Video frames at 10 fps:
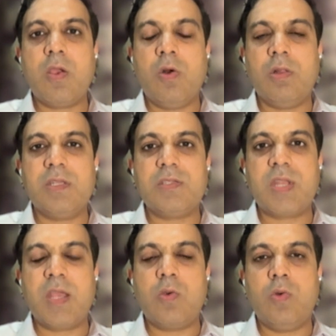all the
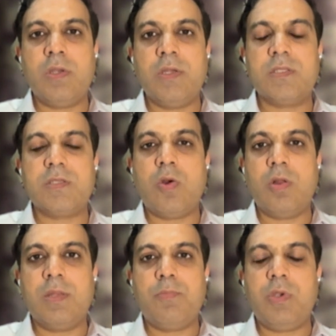stakeholders, all
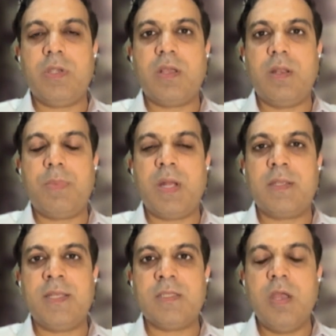the political
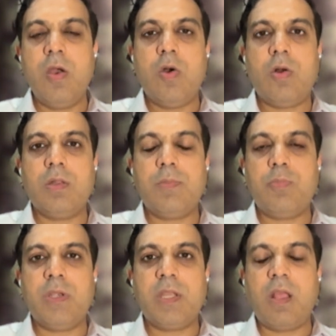parties, all the
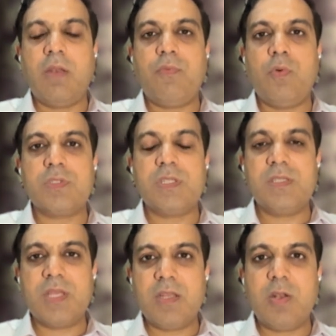political
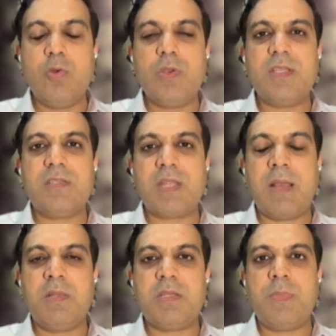forces, including
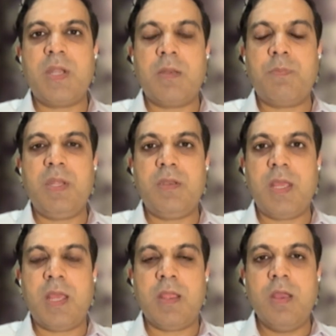establishment and
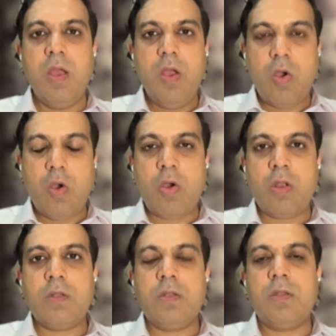PTI,
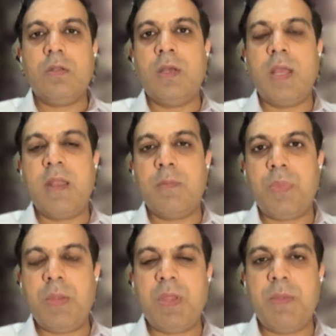on and
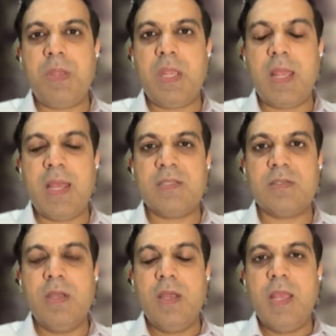PPP
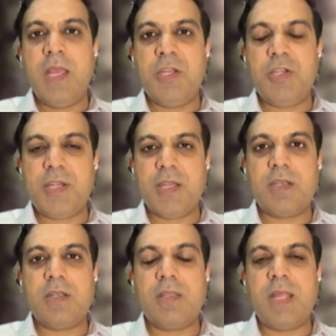has
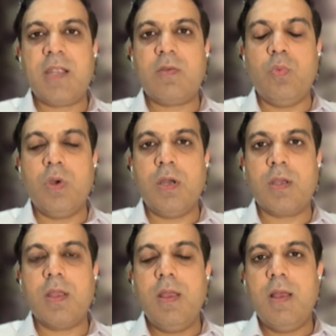initiated that work
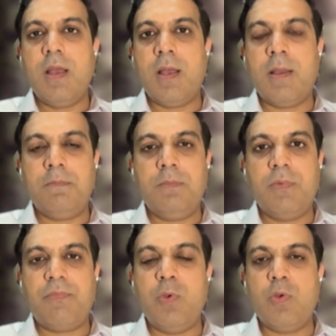a
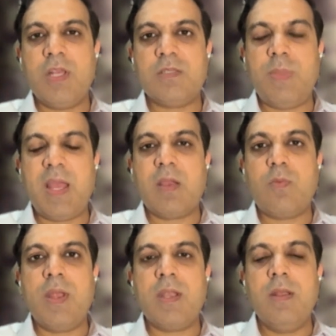few days back
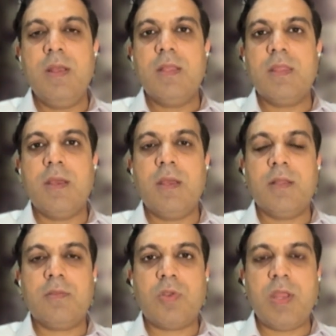when
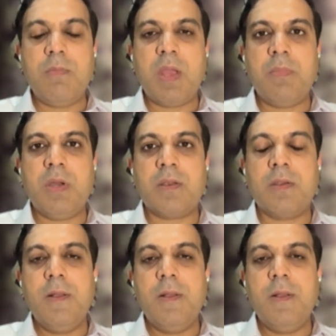the three-member